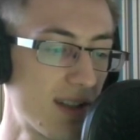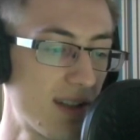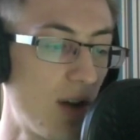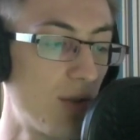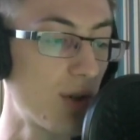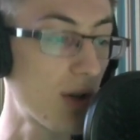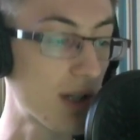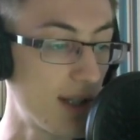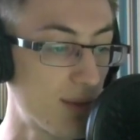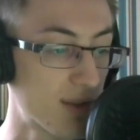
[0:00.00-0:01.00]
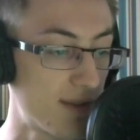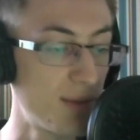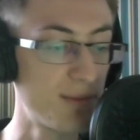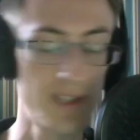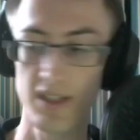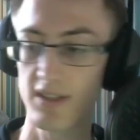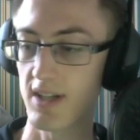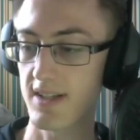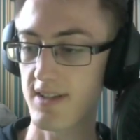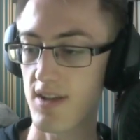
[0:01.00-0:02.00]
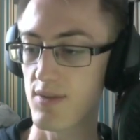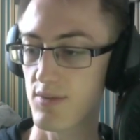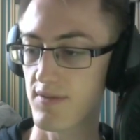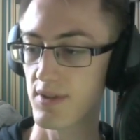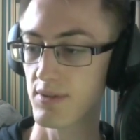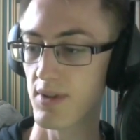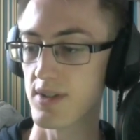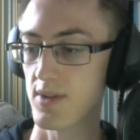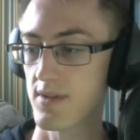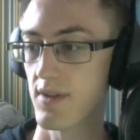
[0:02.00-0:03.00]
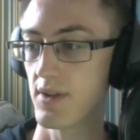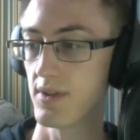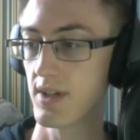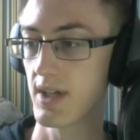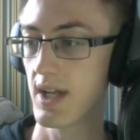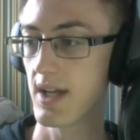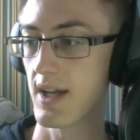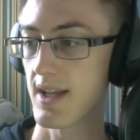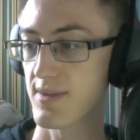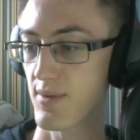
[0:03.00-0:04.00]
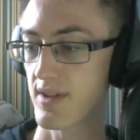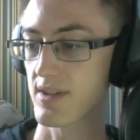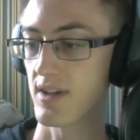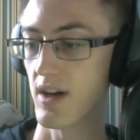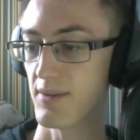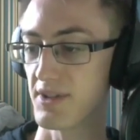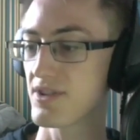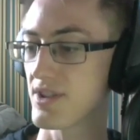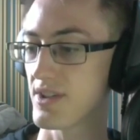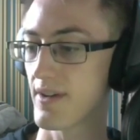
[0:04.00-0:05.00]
Oh, your clip was filmed that I sent you was filmed on Zoe's phone, hence why it's garbage.